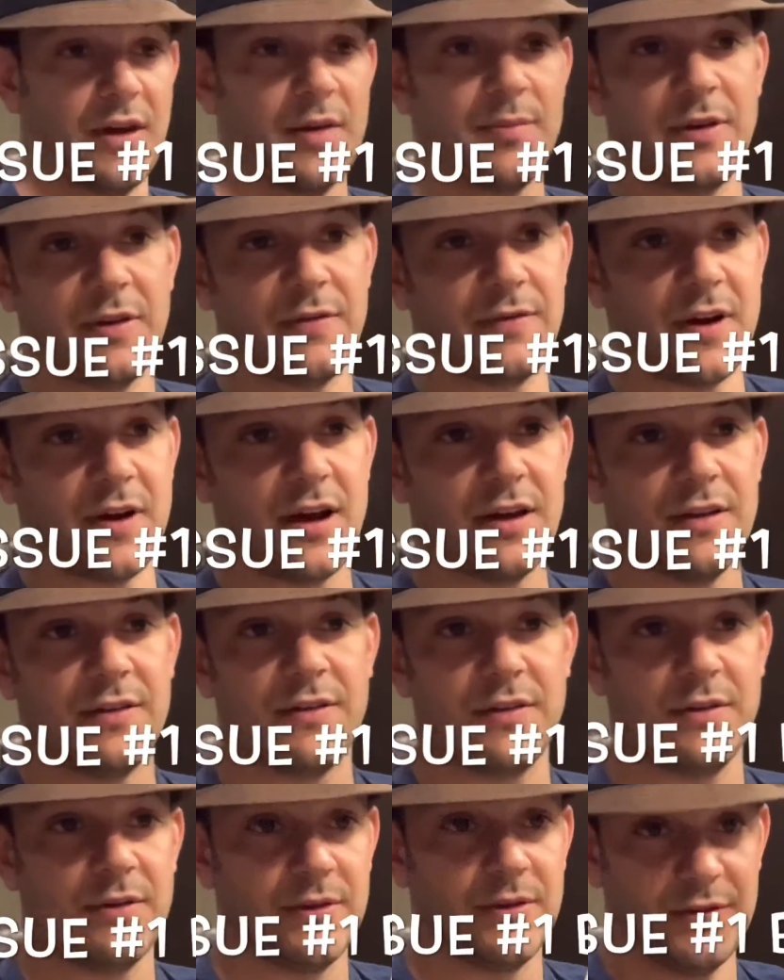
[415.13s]
be fine
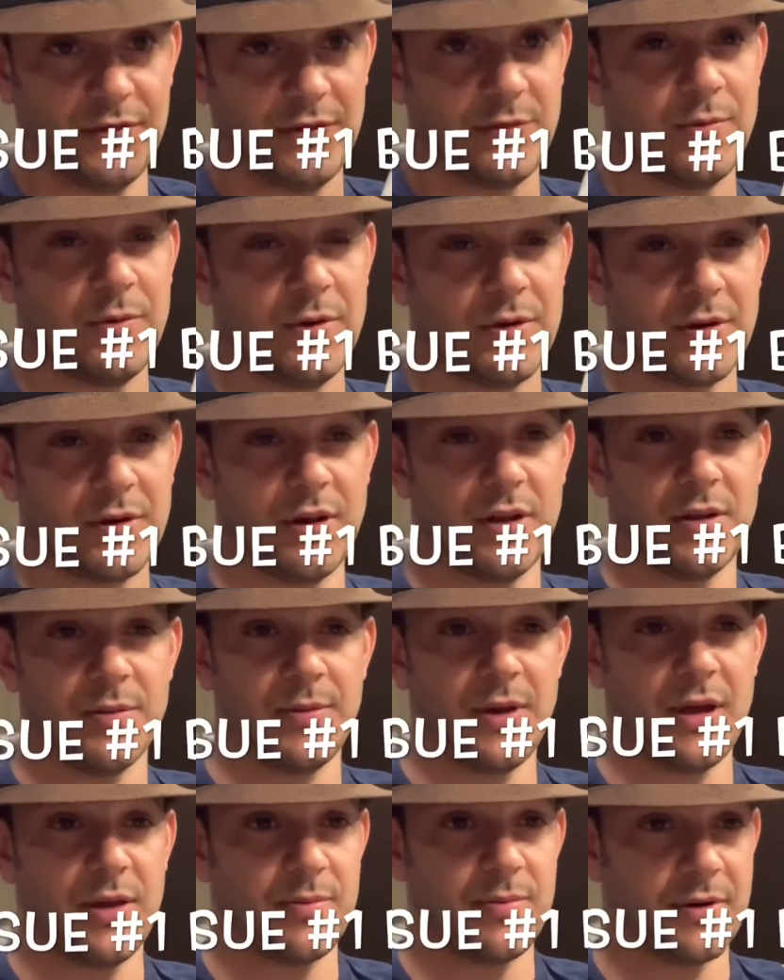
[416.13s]
too. This is watercolor
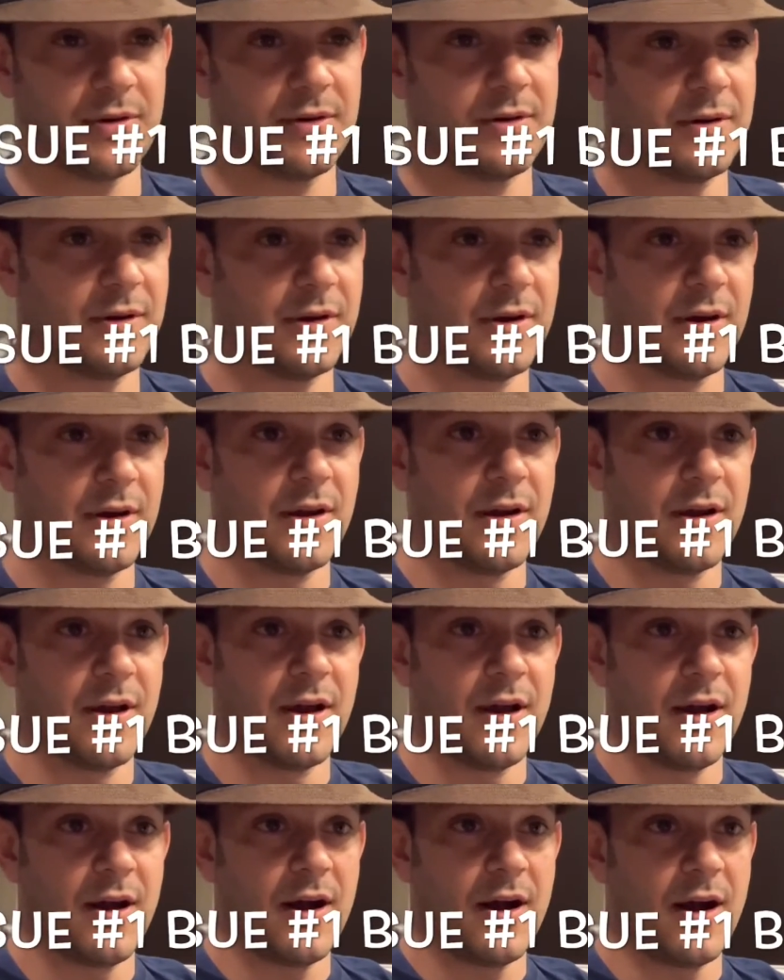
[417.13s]
paper.
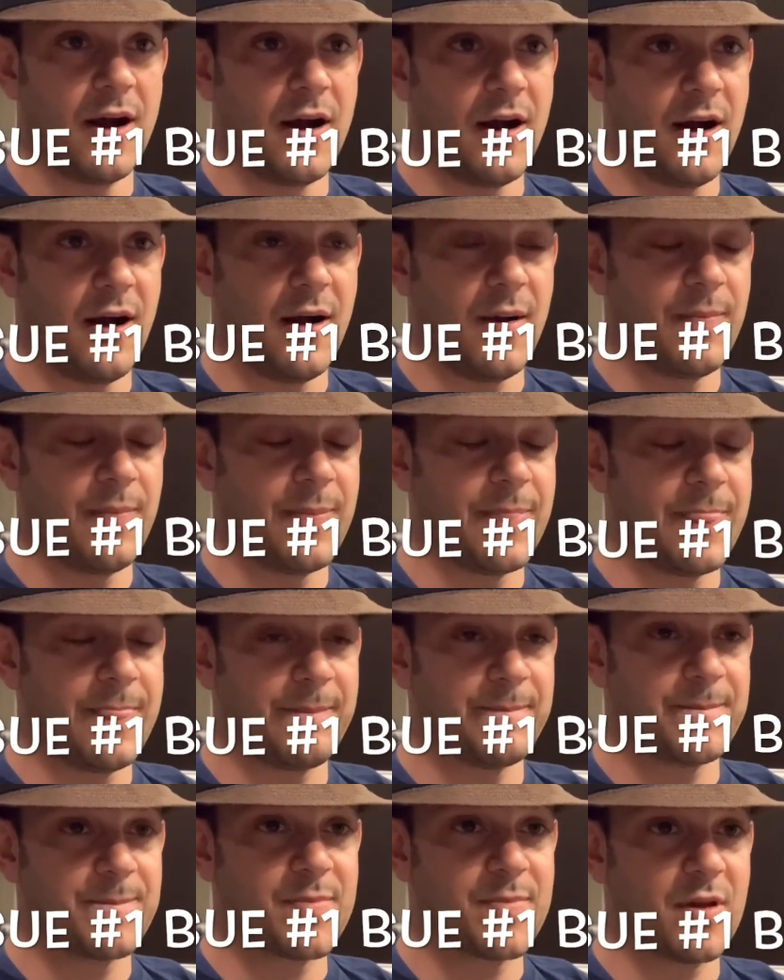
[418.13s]

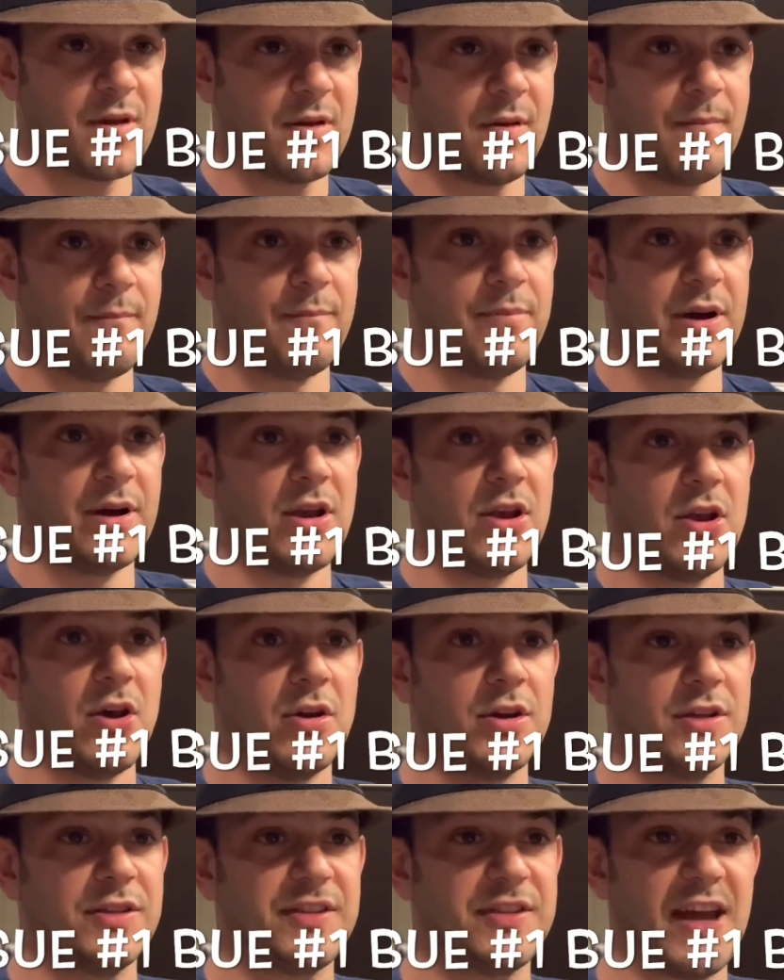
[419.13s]
But
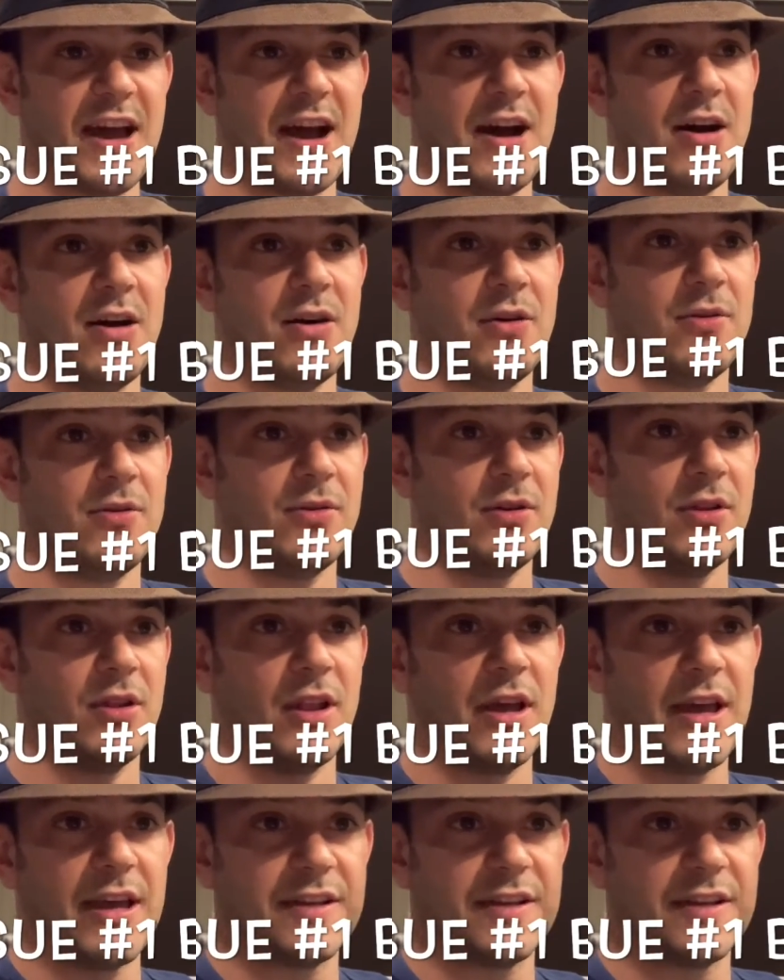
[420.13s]
notice how like